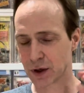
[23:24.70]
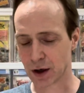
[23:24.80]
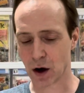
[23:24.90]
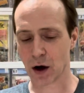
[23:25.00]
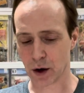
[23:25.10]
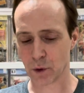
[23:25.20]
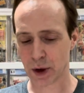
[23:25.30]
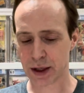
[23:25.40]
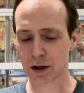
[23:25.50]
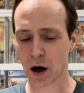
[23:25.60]

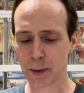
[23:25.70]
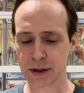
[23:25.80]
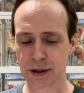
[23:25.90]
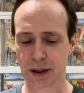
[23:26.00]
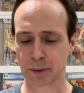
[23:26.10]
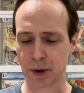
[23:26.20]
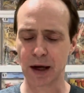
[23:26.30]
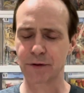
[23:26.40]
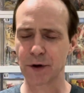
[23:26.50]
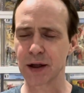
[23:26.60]
when he commented it, but
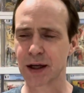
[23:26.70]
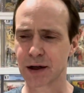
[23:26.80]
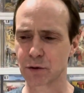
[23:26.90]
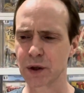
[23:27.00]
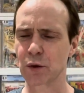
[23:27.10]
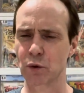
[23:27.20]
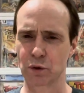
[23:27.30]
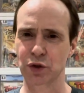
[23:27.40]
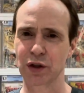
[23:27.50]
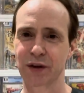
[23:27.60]
I felt like I really
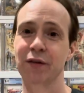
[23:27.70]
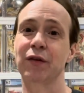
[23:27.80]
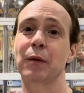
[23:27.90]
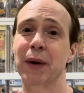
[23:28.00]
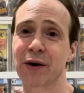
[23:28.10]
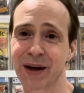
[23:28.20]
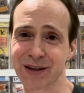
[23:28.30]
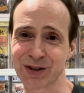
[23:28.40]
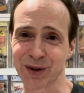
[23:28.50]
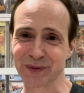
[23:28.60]
should have given a better
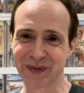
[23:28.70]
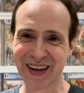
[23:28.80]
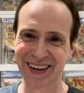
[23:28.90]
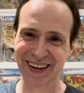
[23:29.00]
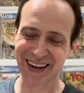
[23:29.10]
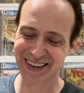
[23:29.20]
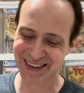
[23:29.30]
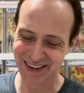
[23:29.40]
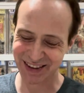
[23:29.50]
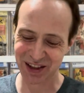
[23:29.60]
answer. I
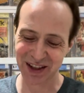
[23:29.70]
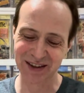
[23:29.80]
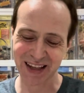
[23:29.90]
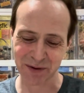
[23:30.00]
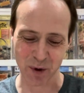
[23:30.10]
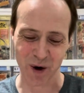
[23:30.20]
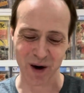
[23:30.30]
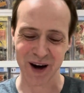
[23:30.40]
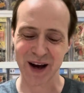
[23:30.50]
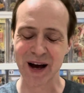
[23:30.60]
just should have said
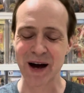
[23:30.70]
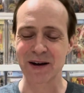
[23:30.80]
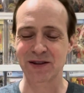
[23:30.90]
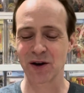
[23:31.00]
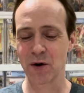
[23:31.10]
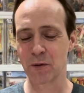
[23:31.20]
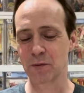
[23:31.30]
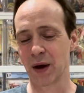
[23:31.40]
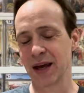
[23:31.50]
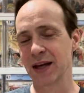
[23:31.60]
more. So
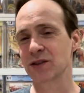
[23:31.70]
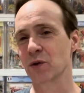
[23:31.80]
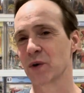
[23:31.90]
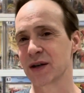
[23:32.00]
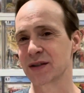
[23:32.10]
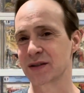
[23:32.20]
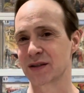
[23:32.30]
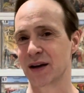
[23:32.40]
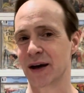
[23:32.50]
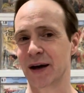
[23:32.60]
my answer
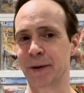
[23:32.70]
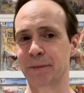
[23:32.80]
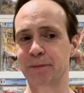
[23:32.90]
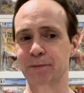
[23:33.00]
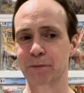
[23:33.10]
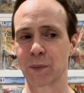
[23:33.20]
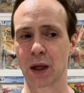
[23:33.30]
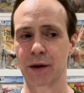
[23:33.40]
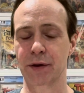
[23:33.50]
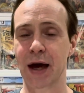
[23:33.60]
was
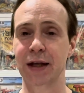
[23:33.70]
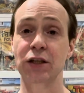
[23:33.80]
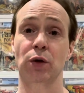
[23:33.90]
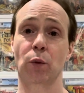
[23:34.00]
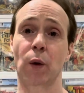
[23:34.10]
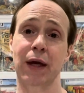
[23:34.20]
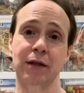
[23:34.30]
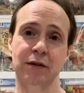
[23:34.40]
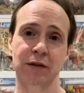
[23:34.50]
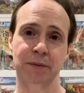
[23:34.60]
that he should wait,